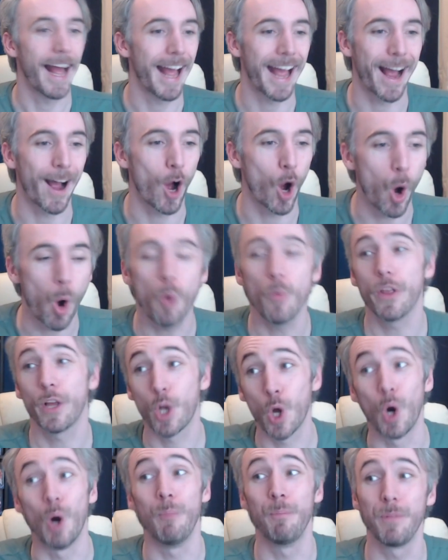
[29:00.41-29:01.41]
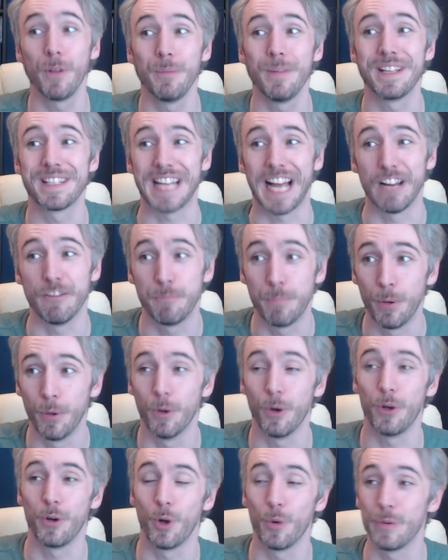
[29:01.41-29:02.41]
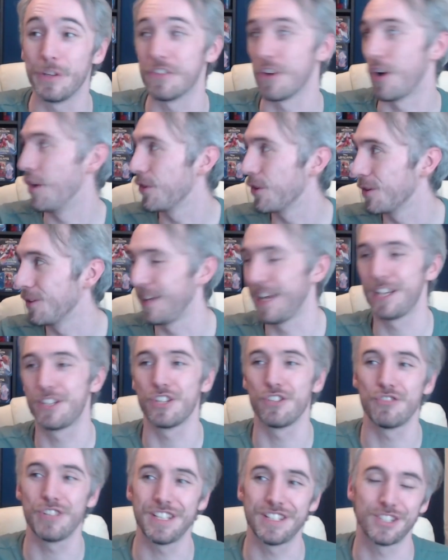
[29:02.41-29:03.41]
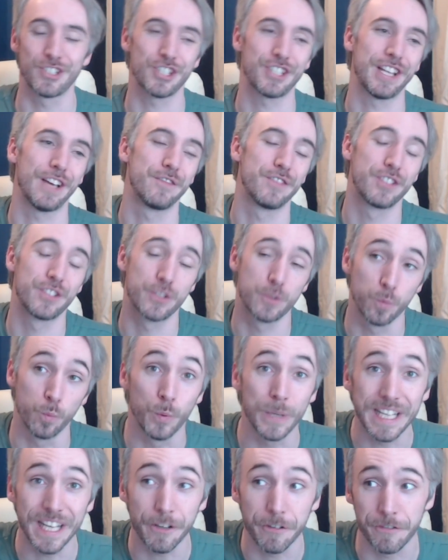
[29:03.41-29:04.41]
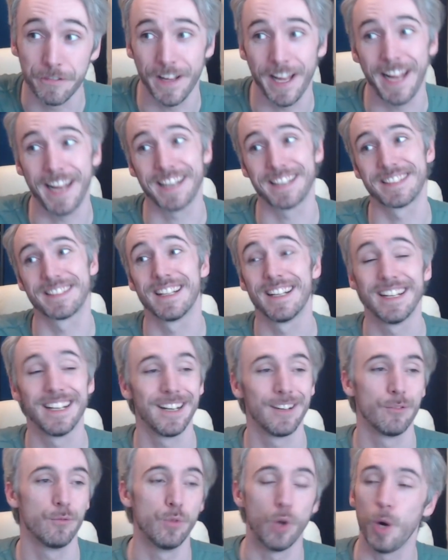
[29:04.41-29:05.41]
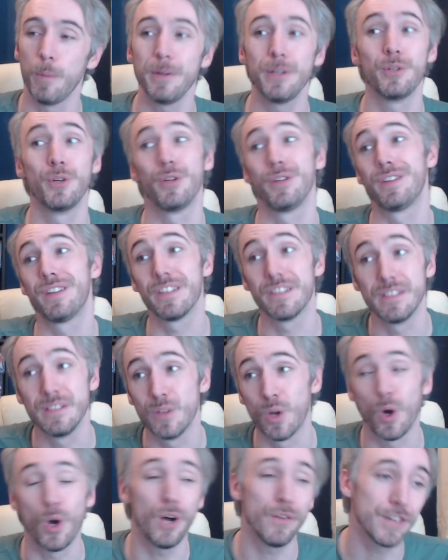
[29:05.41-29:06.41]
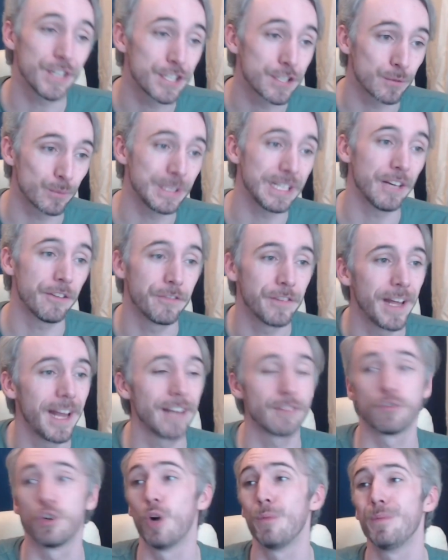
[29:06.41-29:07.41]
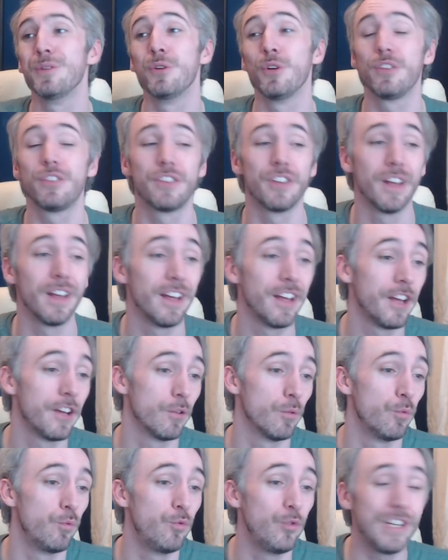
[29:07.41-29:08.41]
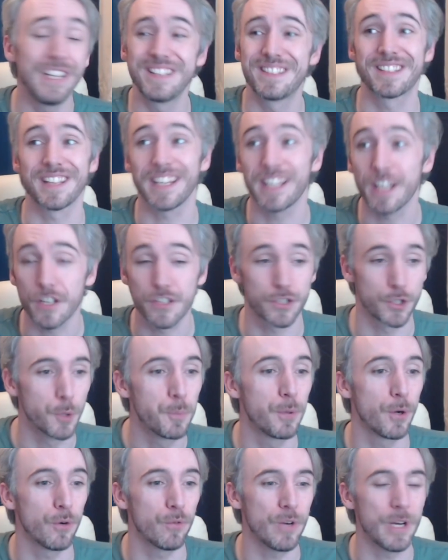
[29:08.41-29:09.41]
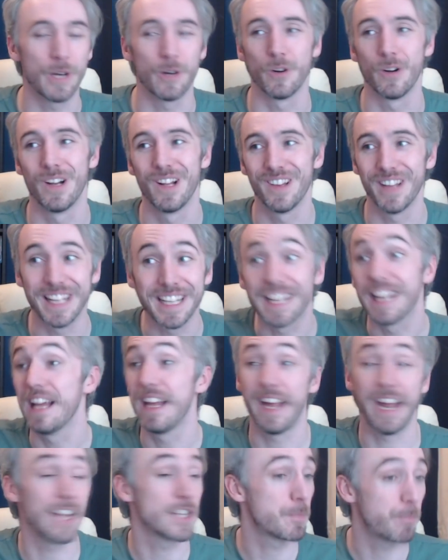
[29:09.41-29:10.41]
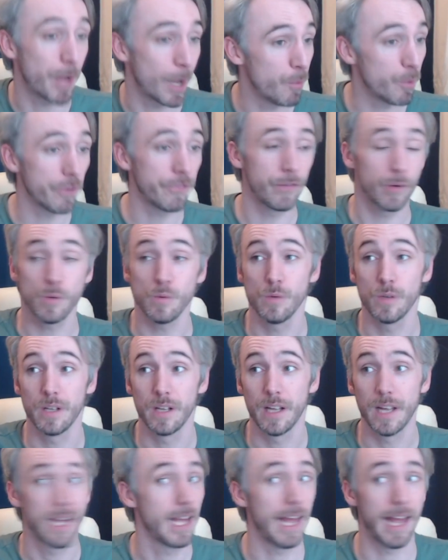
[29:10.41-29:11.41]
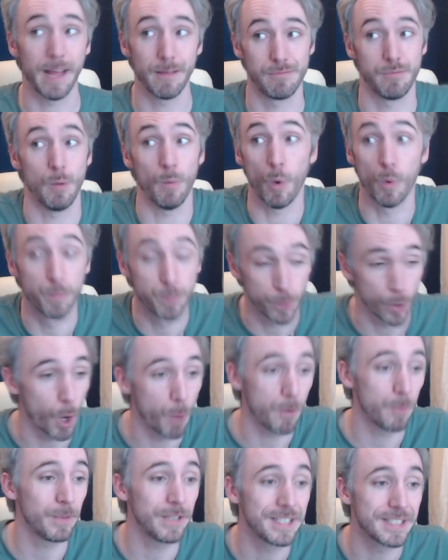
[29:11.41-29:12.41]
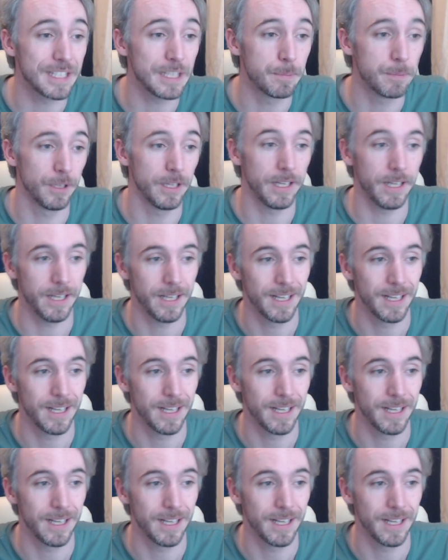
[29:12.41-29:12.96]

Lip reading: all the compliments I've put on all these other legendaries that just have sweet effects, Robin Hood does not have a sweet effect. Robin Hood reads like a super rare. Like, it's powerful. It will probably see play.